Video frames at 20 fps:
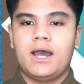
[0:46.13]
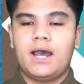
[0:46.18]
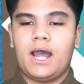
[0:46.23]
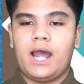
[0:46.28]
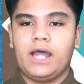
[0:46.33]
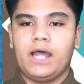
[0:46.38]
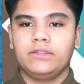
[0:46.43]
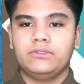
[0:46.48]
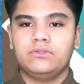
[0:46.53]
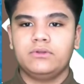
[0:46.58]

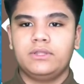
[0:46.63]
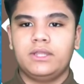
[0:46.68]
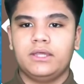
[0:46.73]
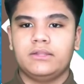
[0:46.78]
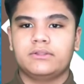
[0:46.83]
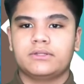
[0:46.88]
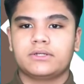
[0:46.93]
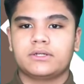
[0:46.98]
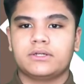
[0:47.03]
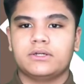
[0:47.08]
add
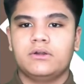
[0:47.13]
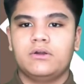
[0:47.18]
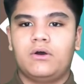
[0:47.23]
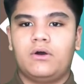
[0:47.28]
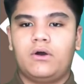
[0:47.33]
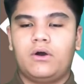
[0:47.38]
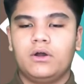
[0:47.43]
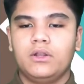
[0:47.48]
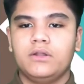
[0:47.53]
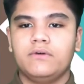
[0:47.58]
together
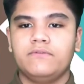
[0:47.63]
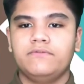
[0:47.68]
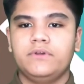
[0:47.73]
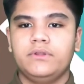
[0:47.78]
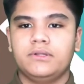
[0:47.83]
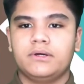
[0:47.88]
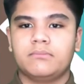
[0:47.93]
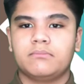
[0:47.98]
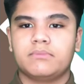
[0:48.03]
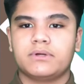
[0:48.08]
all of the
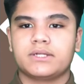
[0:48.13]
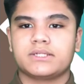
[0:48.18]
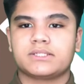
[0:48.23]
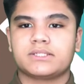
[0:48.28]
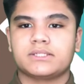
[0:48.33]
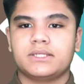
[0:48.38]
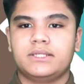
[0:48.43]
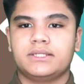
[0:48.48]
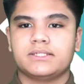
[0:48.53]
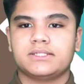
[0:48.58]
numbers
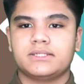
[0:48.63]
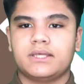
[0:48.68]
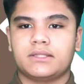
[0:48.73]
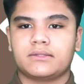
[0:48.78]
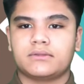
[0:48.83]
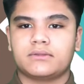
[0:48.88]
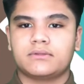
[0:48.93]
in a set.